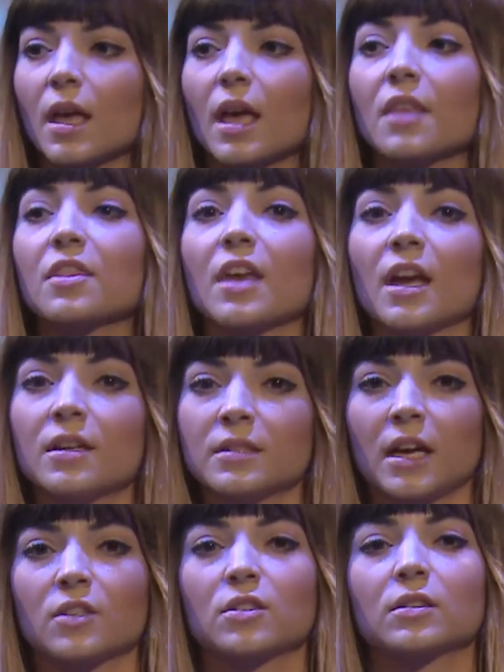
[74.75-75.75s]
and their
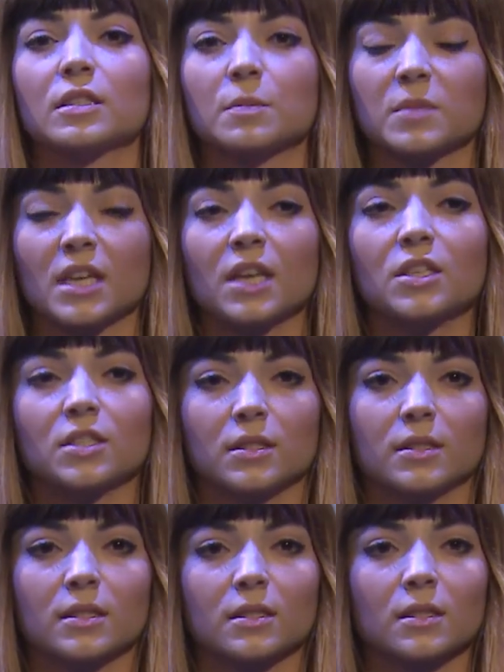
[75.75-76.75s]
natural
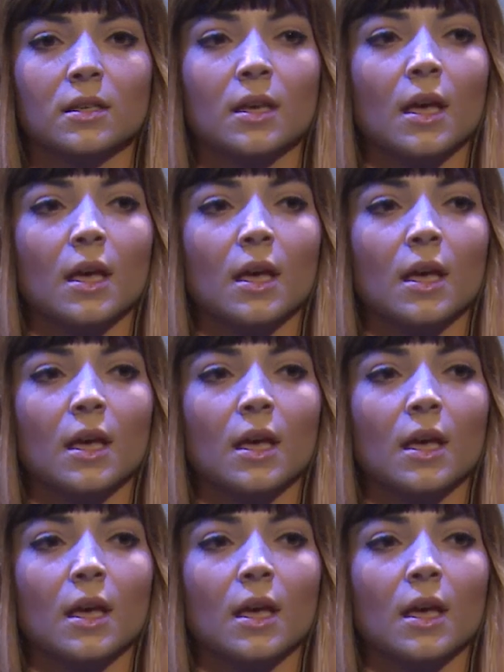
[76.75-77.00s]
adaptations.